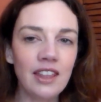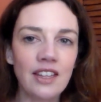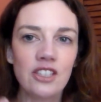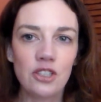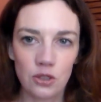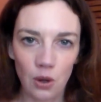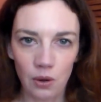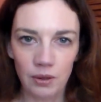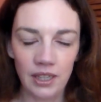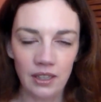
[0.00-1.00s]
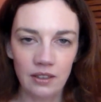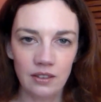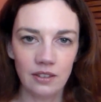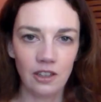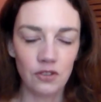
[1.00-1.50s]
that the story
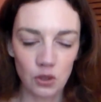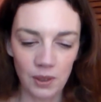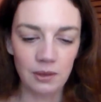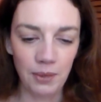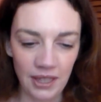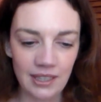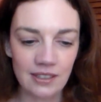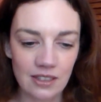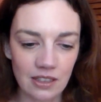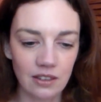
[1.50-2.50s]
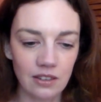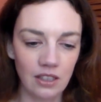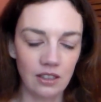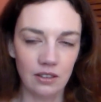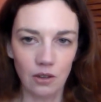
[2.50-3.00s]
of Twin Peaks, that
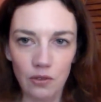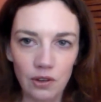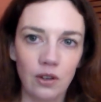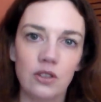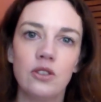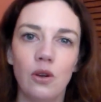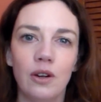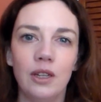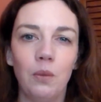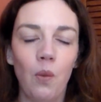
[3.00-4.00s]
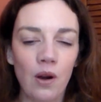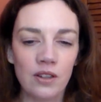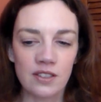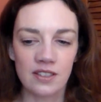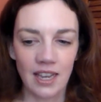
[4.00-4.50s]
the overall story
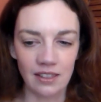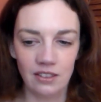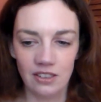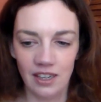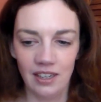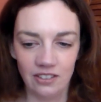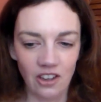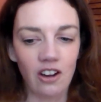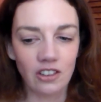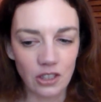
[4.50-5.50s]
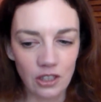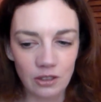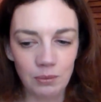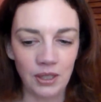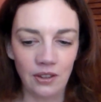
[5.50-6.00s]
was set to take a dark
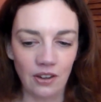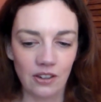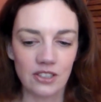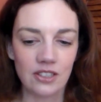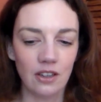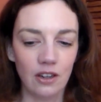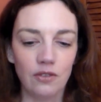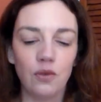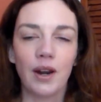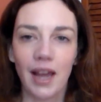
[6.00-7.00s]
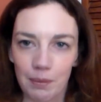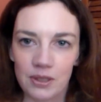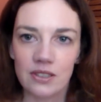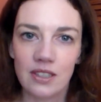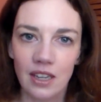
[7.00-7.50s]
turn because of what
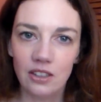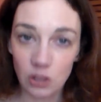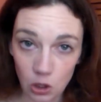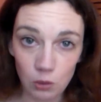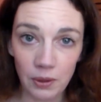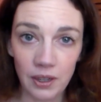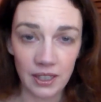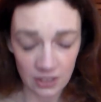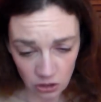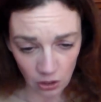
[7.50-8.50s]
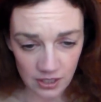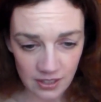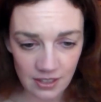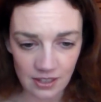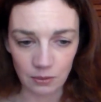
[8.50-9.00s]
happens to Cooper and his
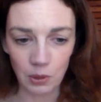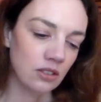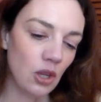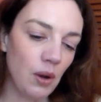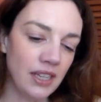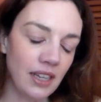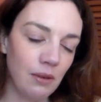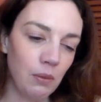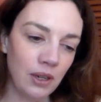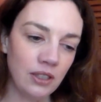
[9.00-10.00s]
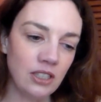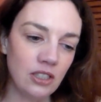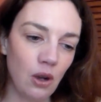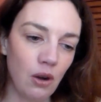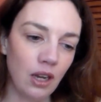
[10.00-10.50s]
choices. And so I wanted to
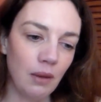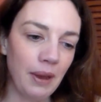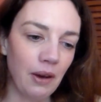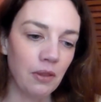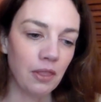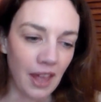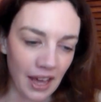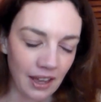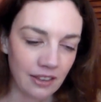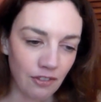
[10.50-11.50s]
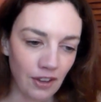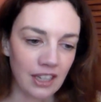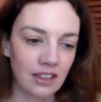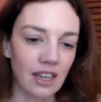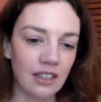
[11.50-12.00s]
talk about that and the
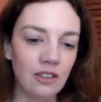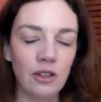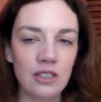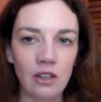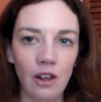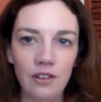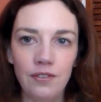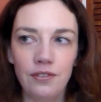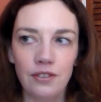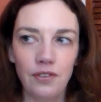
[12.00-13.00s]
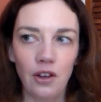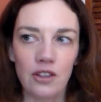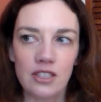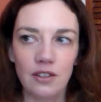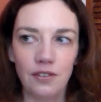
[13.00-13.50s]
fact that, you know, there's a lot of
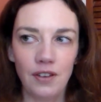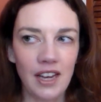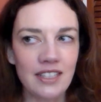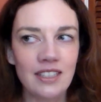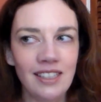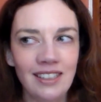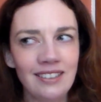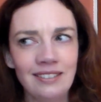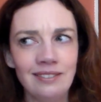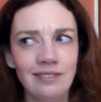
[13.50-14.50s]
philosophizing